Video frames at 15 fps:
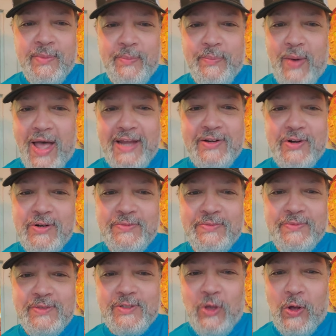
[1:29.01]
Binder,
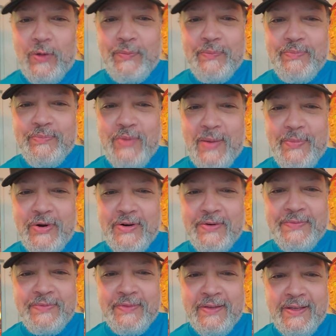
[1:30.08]
salt, pepper,
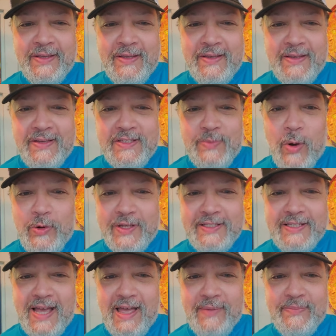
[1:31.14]
smoking
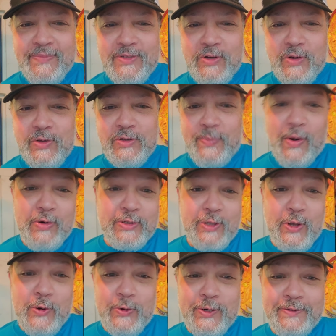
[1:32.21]
thyme. So using Post
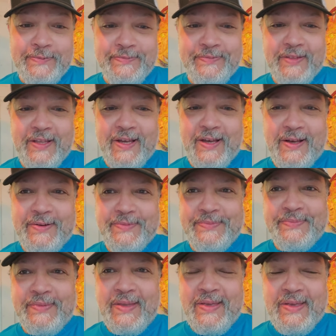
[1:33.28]
Oak,
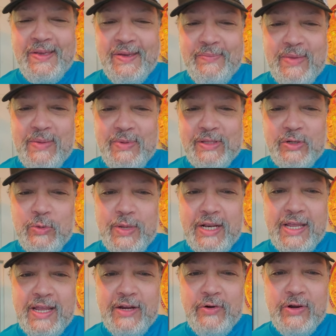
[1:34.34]
maybe a little bit
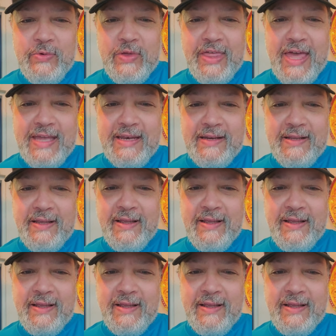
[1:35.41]
of hickory with that.